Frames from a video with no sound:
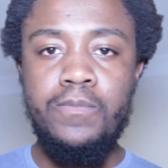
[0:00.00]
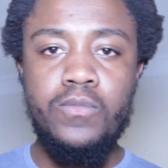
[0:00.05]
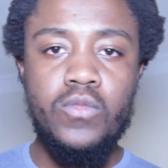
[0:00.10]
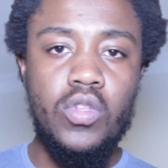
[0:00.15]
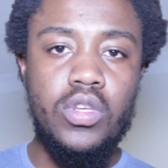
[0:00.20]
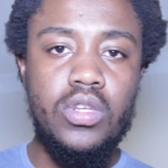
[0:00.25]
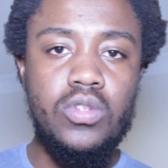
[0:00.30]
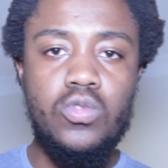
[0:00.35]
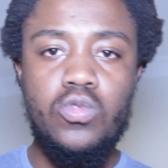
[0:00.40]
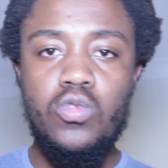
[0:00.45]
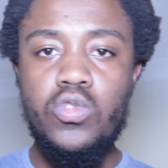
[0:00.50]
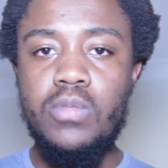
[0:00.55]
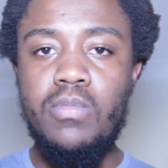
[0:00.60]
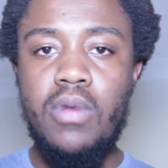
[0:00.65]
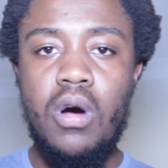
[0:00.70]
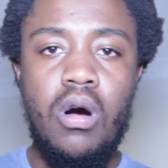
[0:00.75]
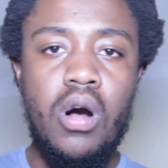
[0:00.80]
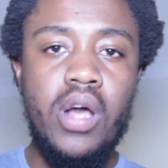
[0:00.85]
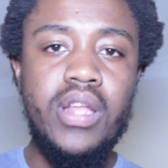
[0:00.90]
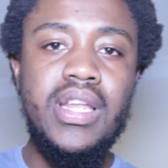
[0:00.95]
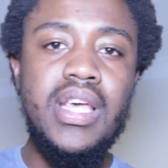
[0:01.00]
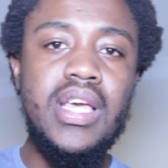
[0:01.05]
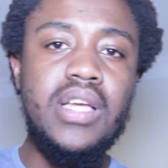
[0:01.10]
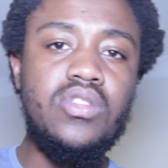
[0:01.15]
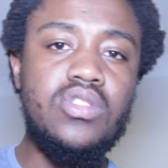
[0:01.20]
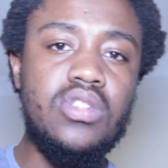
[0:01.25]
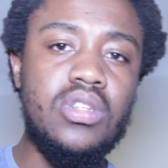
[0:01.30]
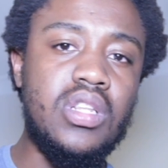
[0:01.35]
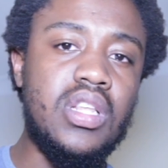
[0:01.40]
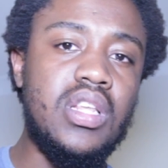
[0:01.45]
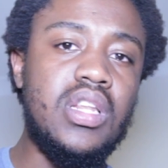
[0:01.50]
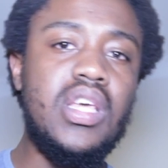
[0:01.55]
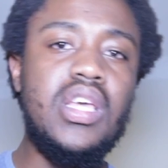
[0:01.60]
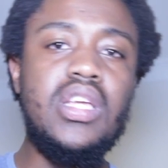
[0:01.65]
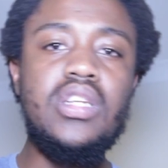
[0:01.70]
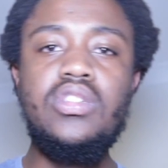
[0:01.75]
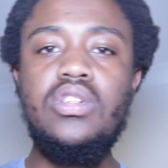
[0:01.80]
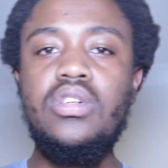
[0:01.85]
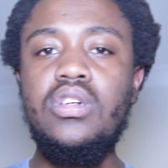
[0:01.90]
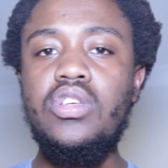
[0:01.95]
He talks about her nature and the
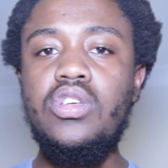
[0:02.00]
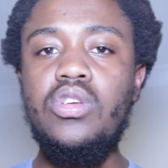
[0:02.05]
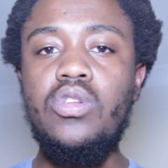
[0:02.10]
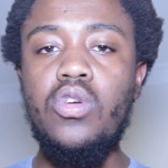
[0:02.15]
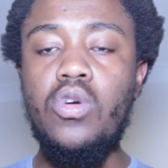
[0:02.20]
nature,